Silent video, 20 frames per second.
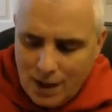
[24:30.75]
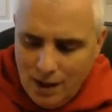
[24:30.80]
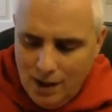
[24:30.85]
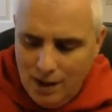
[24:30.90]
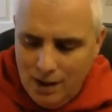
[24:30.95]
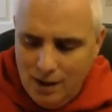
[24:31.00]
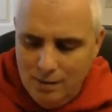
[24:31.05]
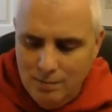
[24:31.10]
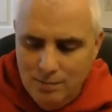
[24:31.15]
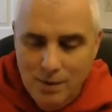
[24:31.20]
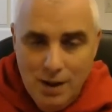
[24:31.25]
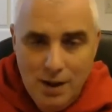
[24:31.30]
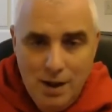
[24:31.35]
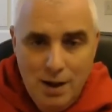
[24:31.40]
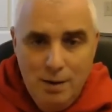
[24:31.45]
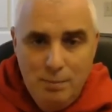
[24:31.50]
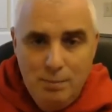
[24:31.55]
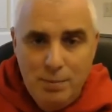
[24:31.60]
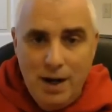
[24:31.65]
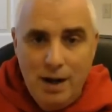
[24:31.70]
Um,
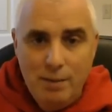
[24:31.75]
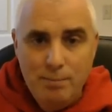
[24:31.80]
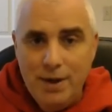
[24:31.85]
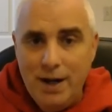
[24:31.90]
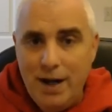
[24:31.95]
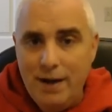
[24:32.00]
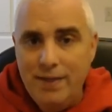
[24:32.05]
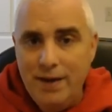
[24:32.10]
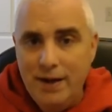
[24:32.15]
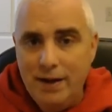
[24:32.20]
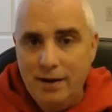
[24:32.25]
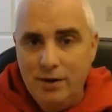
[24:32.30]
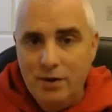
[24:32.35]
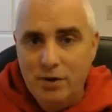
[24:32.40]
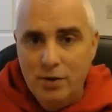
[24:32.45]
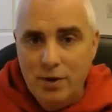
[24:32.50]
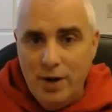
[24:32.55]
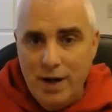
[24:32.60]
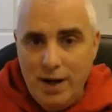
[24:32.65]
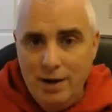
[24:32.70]
but but I think a
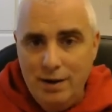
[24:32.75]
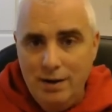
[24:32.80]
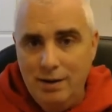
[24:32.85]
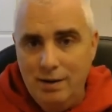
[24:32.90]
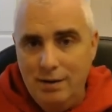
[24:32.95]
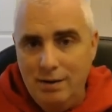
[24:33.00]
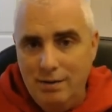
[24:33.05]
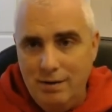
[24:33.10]
great